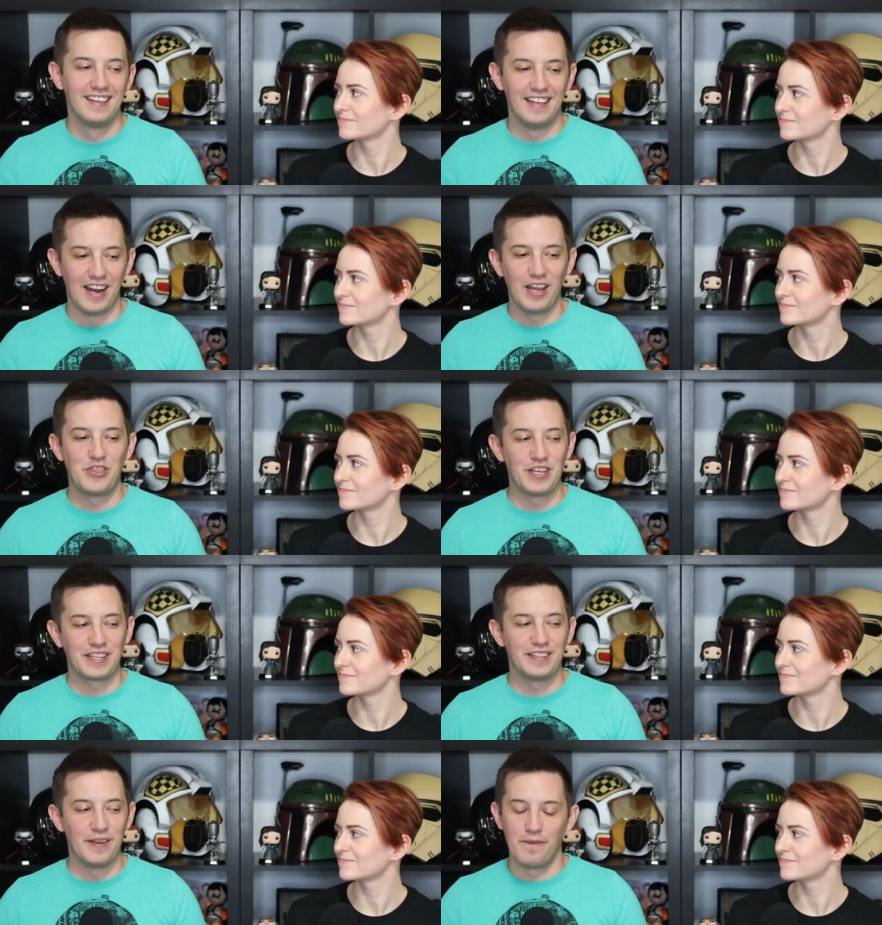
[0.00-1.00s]
Speaker 1: And I
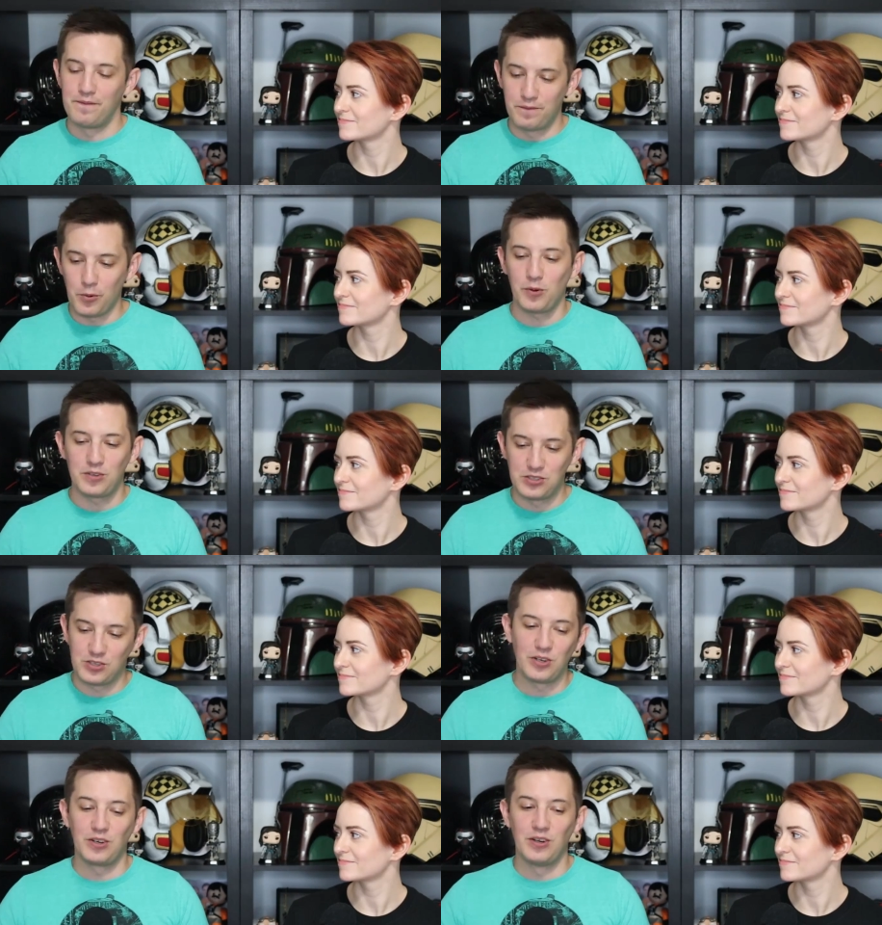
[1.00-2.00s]
think that for
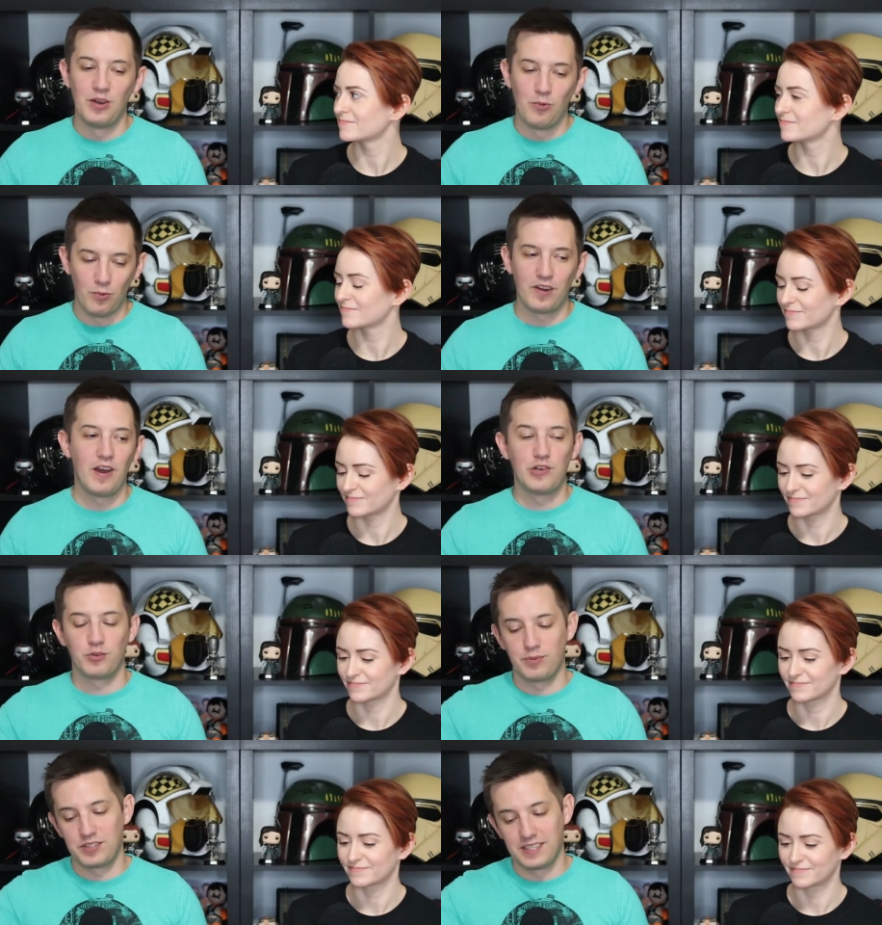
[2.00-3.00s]
sure,
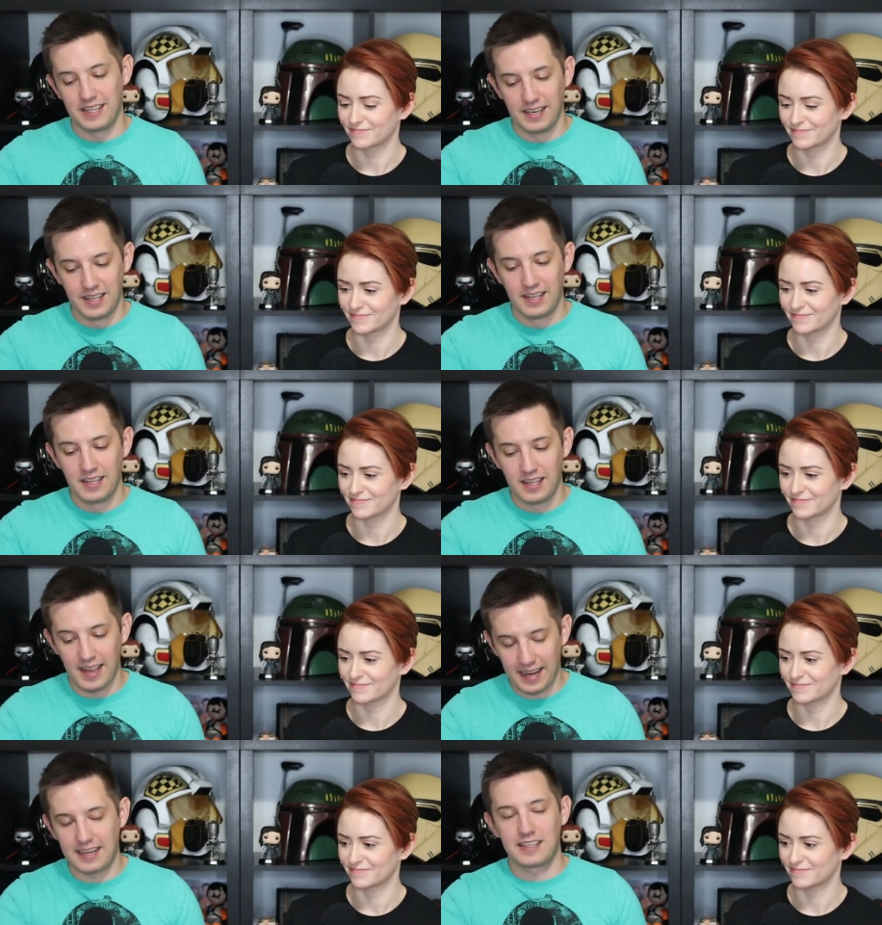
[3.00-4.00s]
100%,
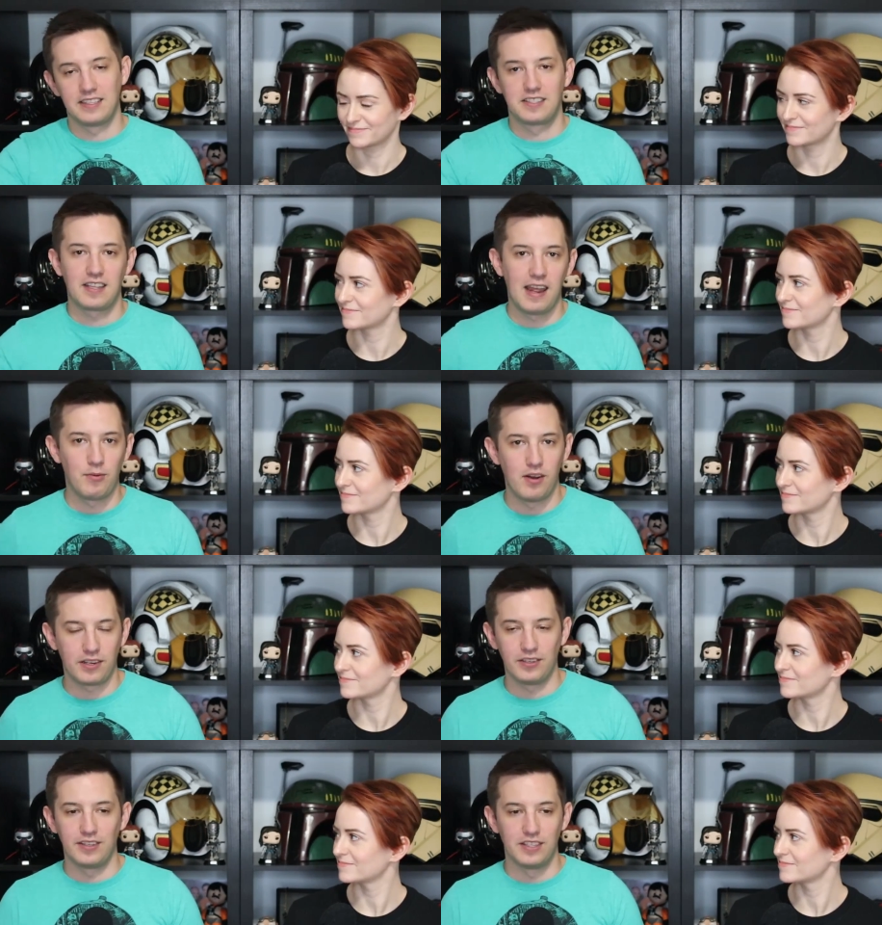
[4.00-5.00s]
Anakin
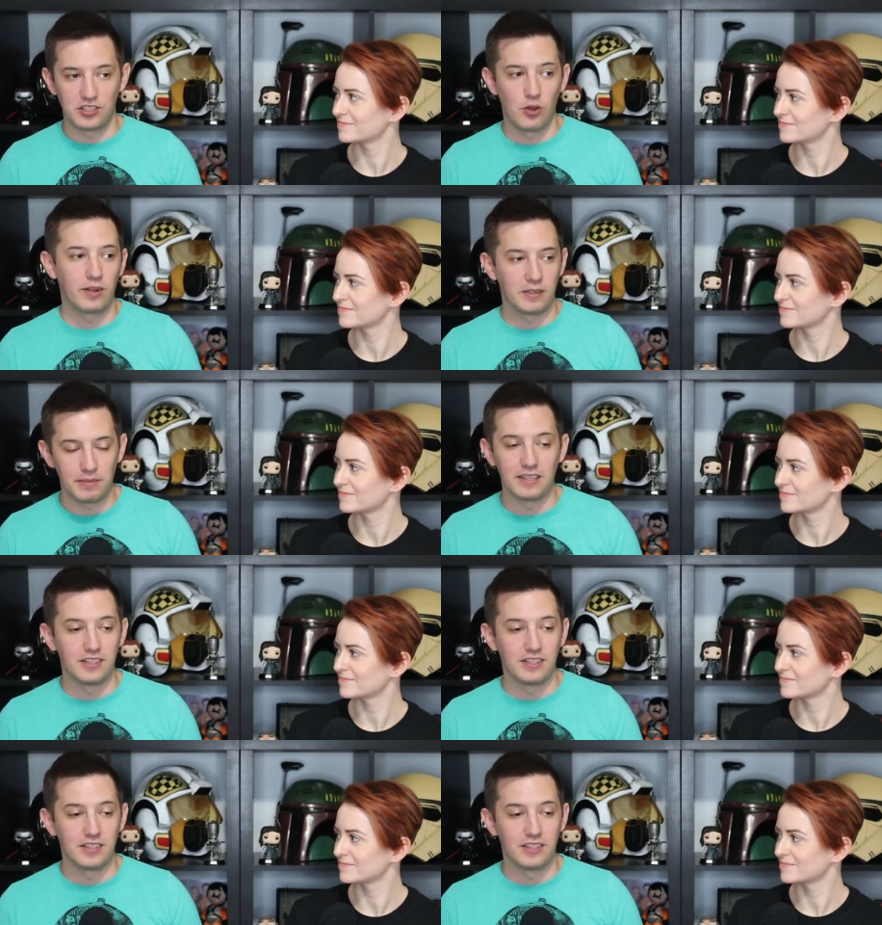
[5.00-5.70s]
Skywalker is going to be